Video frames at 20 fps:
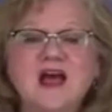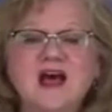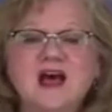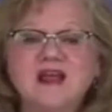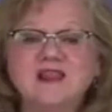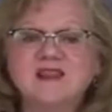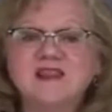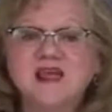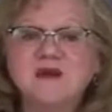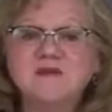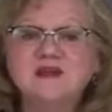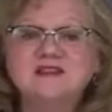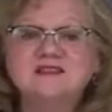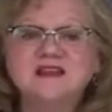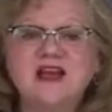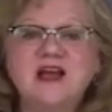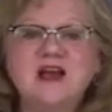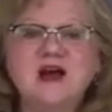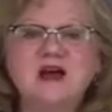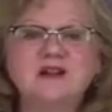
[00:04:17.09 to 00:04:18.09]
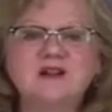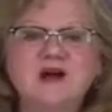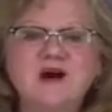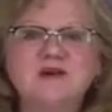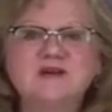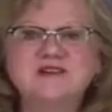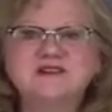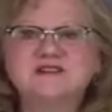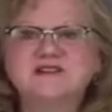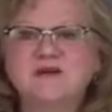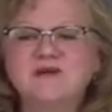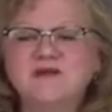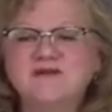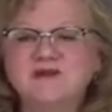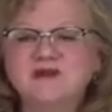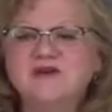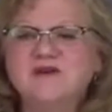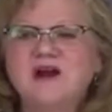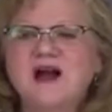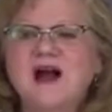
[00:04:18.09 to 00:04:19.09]
let me say hello to some of
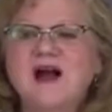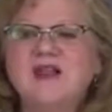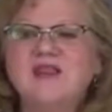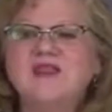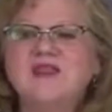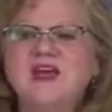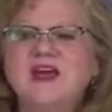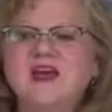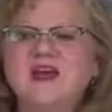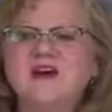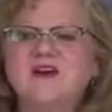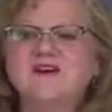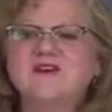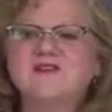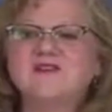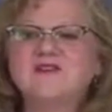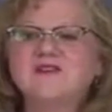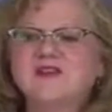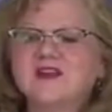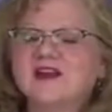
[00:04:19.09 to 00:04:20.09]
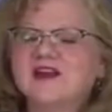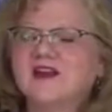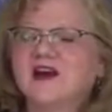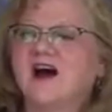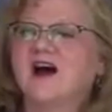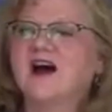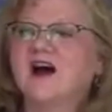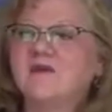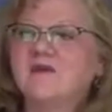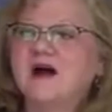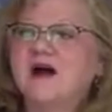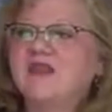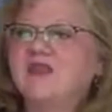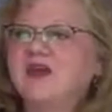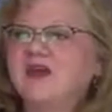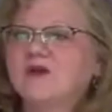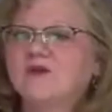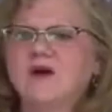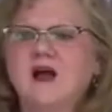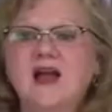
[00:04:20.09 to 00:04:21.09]
you out there. I
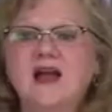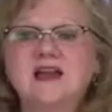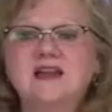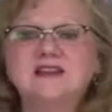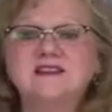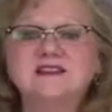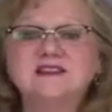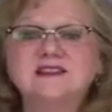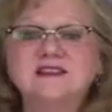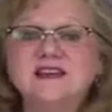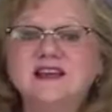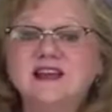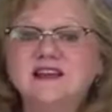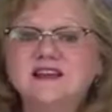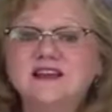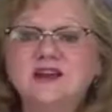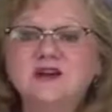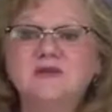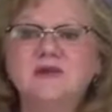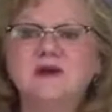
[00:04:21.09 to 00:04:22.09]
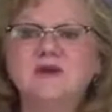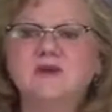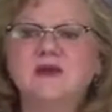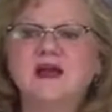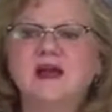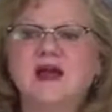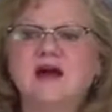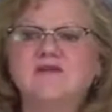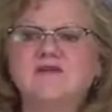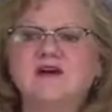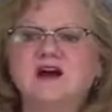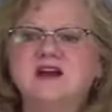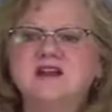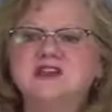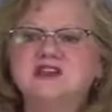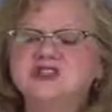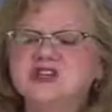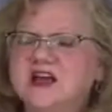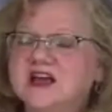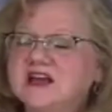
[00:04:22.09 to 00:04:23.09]
think I can see a little bit. We have
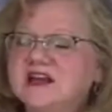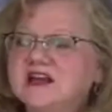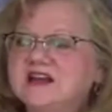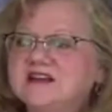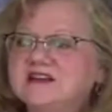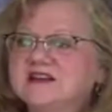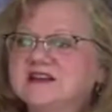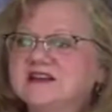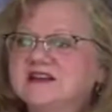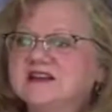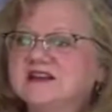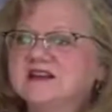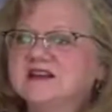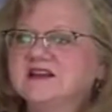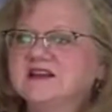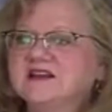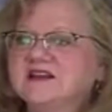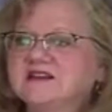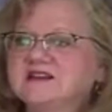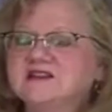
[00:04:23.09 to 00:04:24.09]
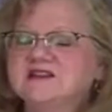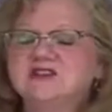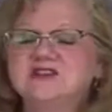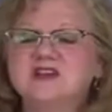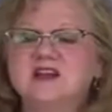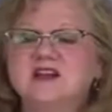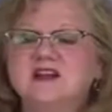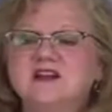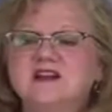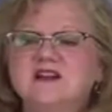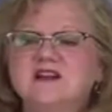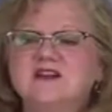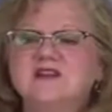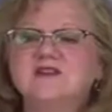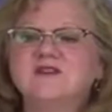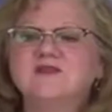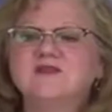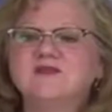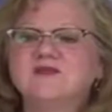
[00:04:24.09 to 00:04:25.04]
Janet. Is it Janet Little?